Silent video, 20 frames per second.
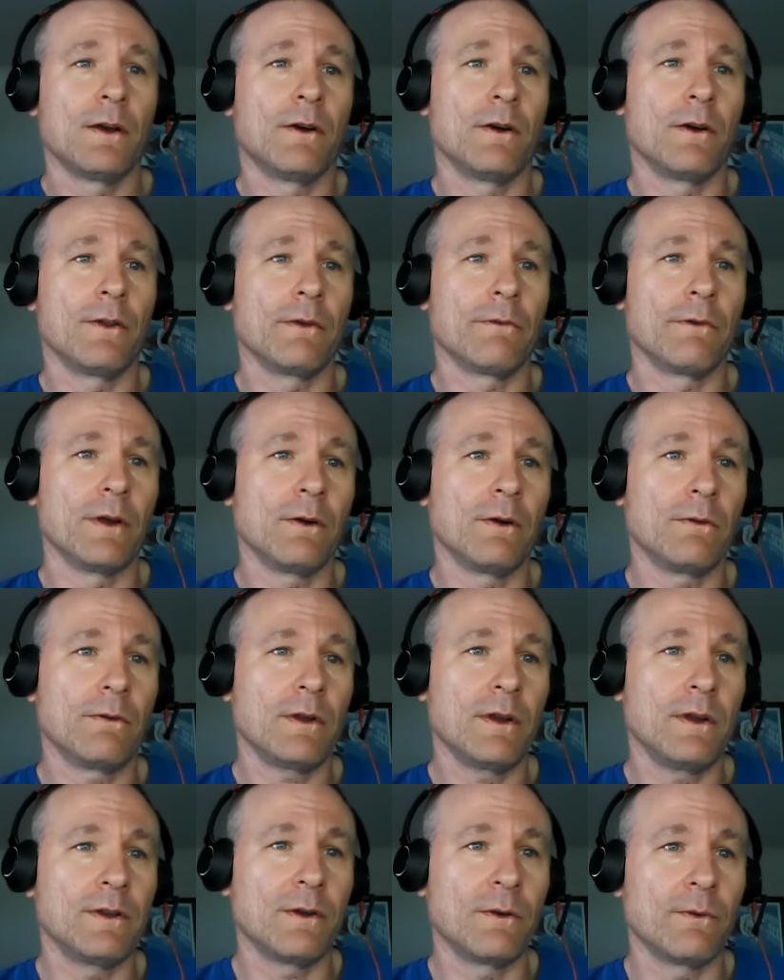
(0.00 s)
on their own
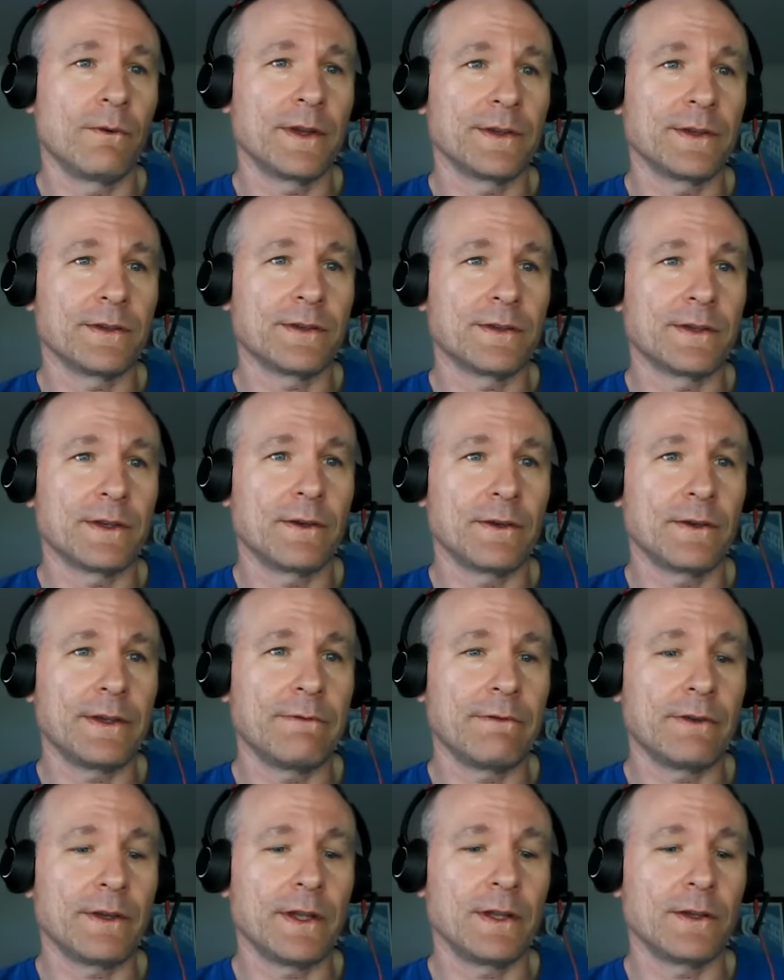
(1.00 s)
and don't necessarily
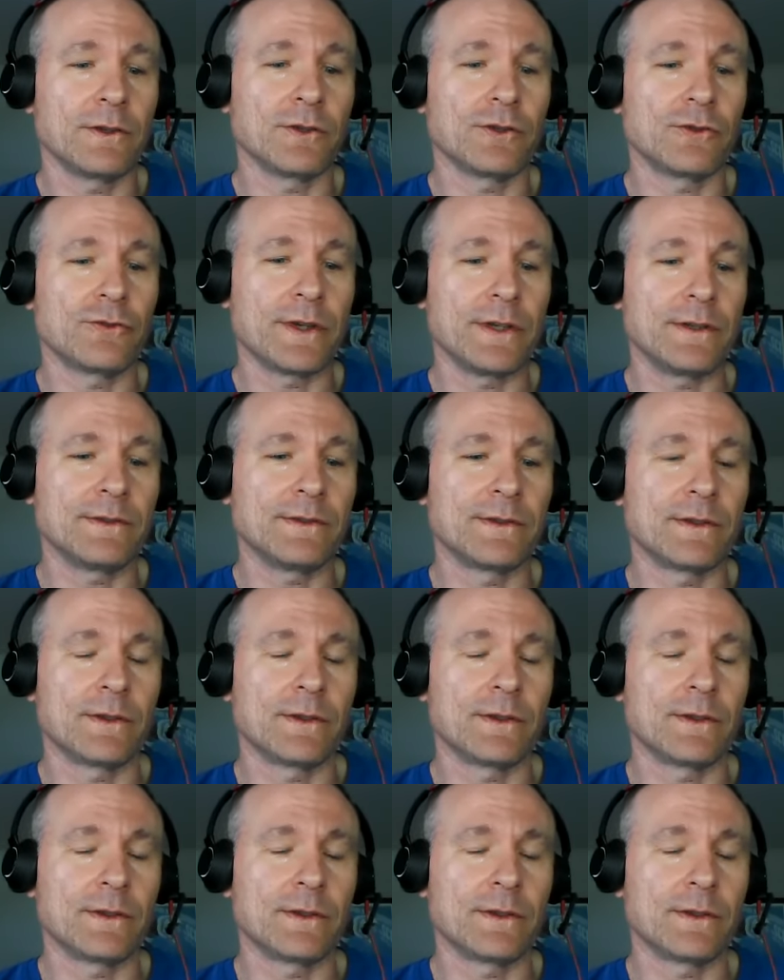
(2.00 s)
even hit the street.